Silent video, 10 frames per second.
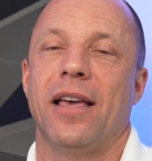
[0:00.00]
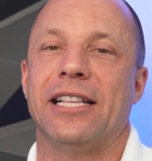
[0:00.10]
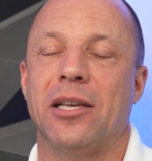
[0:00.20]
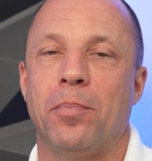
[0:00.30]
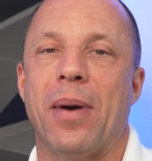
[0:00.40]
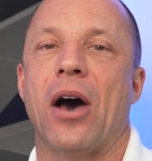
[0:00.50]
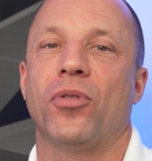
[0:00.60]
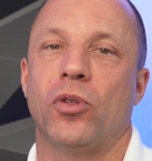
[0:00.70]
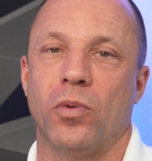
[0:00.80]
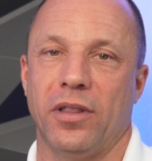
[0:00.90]
It's
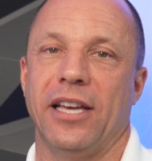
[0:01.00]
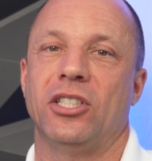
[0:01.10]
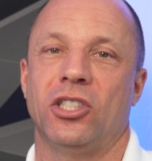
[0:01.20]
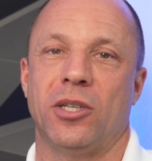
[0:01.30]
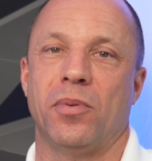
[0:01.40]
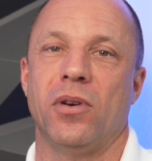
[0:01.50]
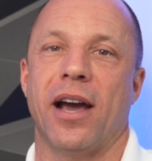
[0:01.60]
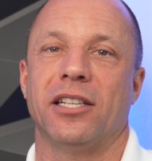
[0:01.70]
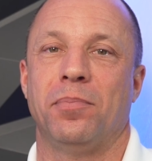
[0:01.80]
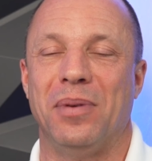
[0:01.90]
about the relationship, you
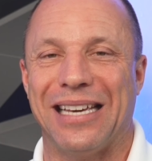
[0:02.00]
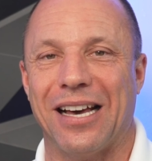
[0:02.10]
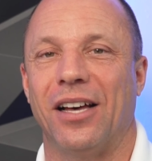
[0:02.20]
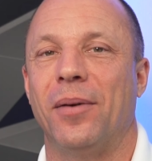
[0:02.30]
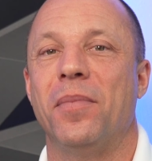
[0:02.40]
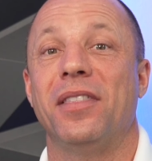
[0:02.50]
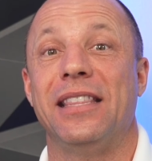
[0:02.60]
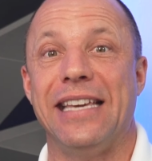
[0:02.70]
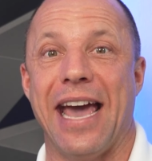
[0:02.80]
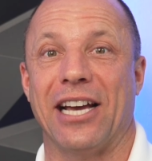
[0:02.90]
guys. Become
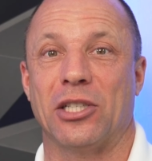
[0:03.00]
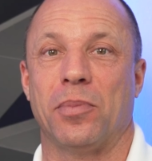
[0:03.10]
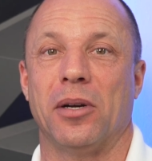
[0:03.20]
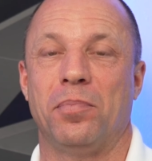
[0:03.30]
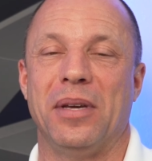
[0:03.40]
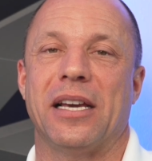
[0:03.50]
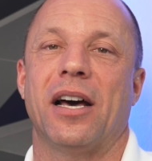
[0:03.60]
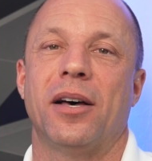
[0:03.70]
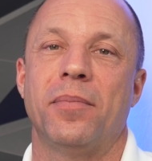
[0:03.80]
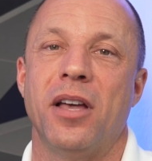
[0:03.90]
the expert.
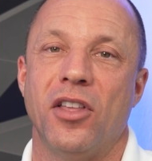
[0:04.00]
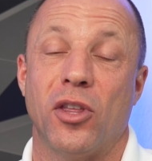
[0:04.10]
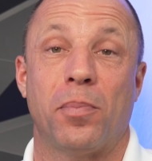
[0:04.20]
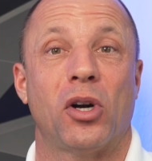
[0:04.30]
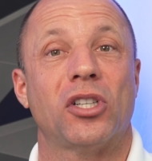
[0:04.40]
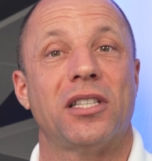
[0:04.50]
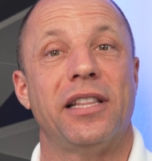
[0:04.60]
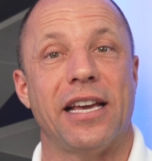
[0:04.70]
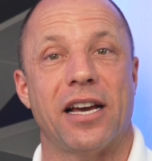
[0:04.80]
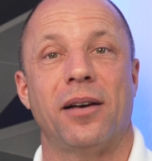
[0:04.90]
Become the person
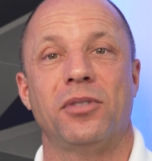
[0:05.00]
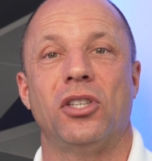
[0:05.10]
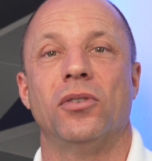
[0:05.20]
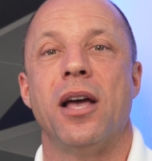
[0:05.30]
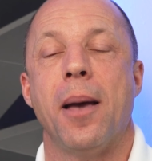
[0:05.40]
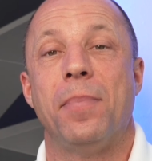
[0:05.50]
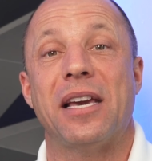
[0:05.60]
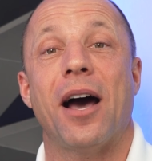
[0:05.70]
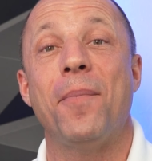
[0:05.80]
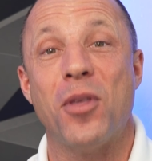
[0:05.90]
they come to.
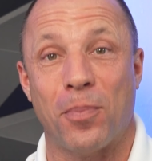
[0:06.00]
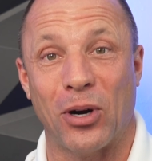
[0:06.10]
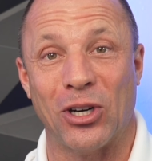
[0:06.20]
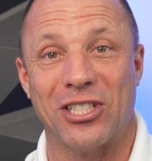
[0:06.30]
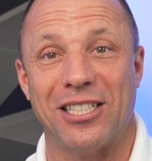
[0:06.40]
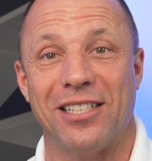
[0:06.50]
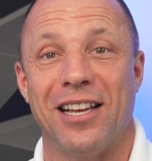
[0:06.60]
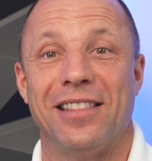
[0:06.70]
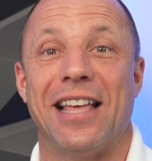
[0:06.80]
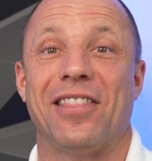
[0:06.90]
Become the person
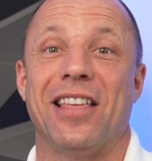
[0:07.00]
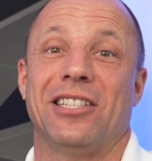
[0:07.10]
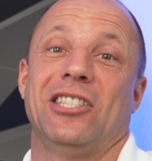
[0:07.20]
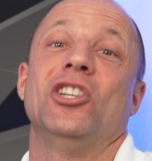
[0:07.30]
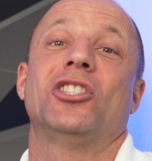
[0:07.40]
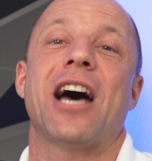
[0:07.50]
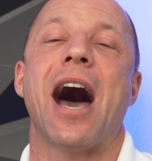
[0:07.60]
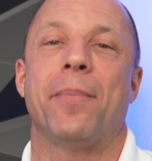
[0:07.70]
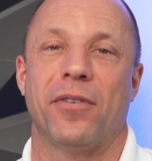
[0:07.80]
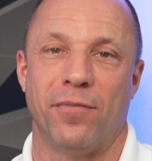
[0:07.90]
that you're
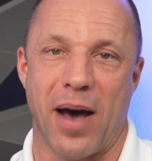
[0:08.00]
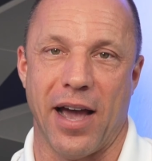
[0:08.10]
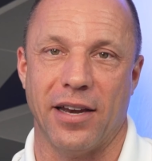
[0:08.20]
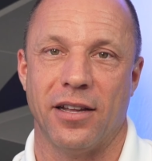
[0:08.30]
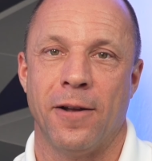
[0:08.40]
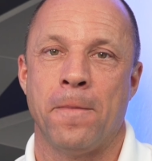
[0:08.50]
top of mind.